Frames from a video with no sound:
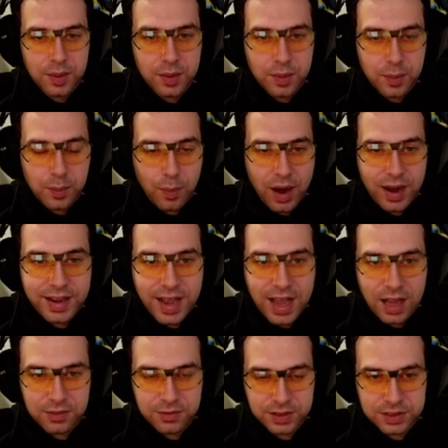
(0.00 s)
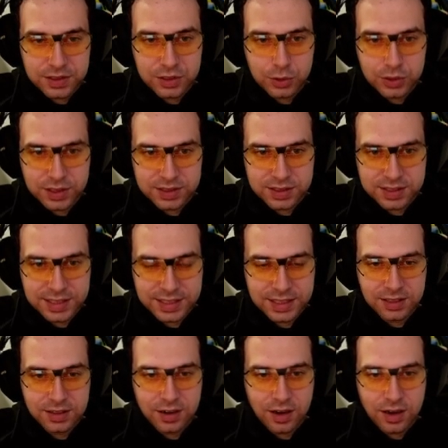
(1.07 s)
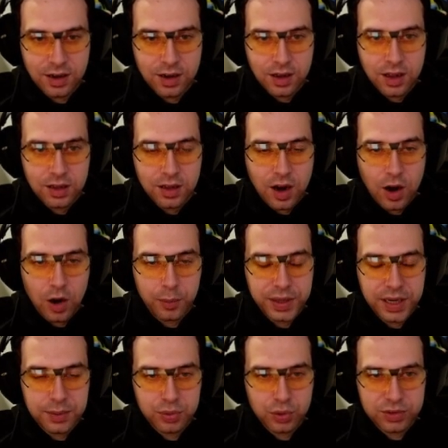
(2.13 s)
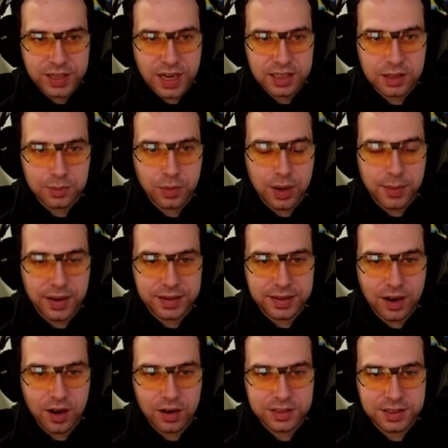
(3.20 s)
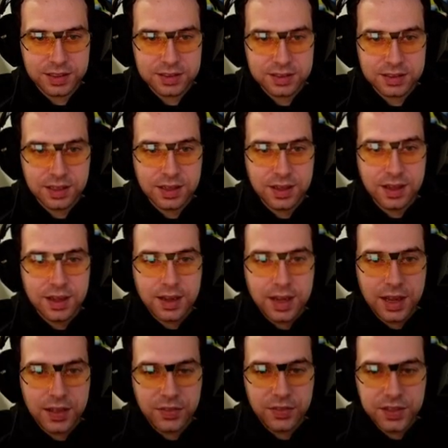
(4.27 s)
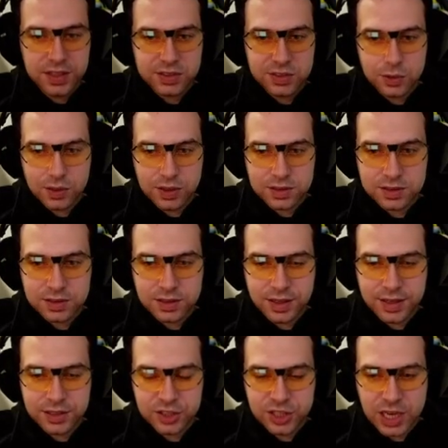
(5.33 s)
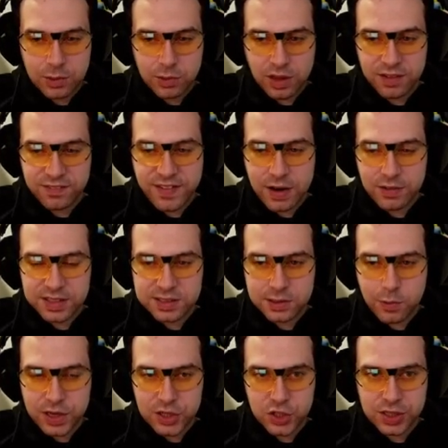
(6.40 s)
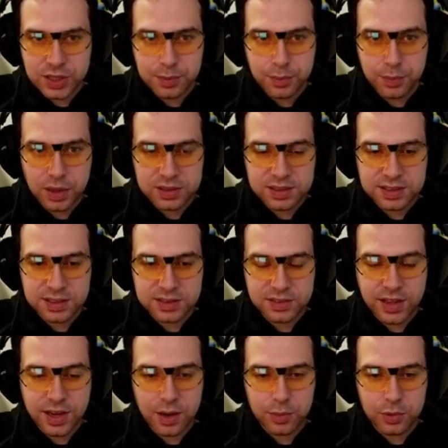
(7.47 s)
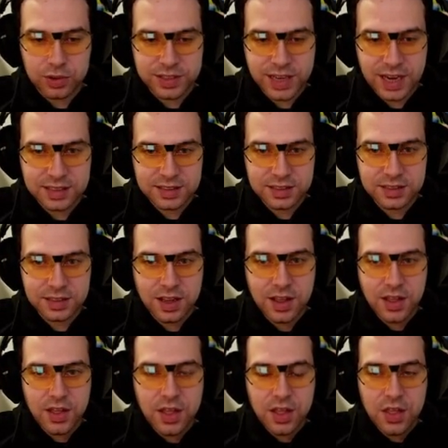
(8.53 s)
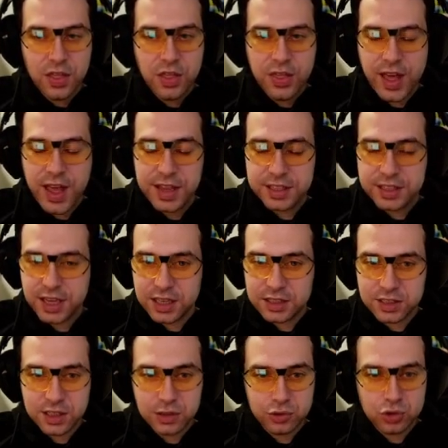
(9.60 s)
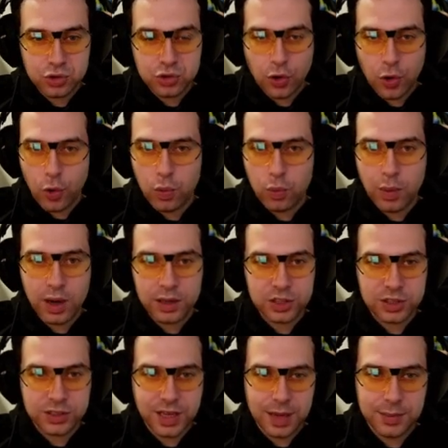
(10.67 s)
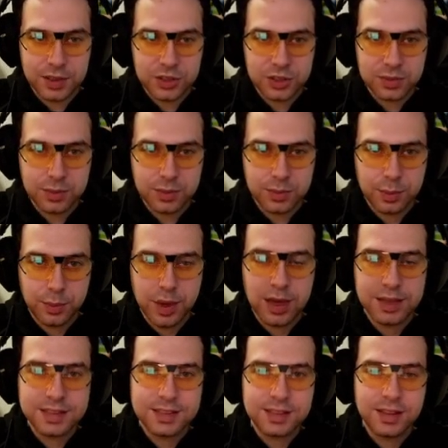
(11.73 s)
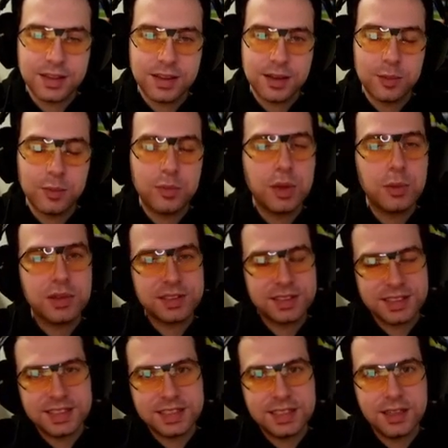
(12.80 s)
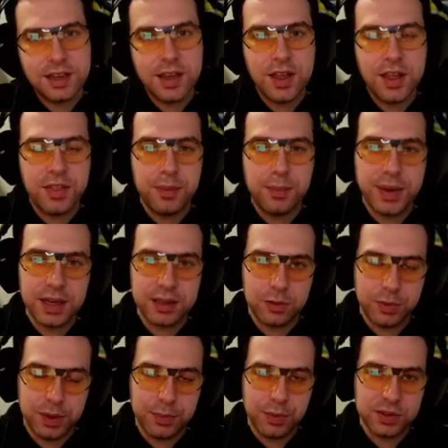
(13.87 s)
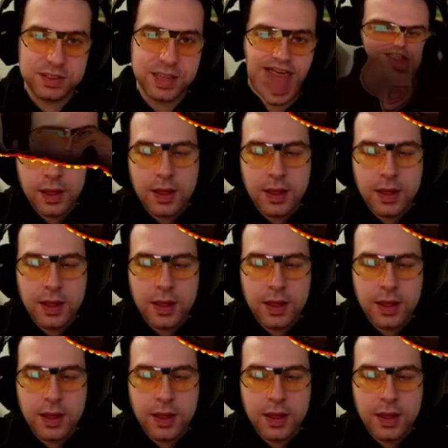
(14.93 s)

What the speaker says: Elven units here are being protected by my Guardians, and these units in general are very squishy, but since they are protected, they can deal so much damage, but we will see in the battle report section.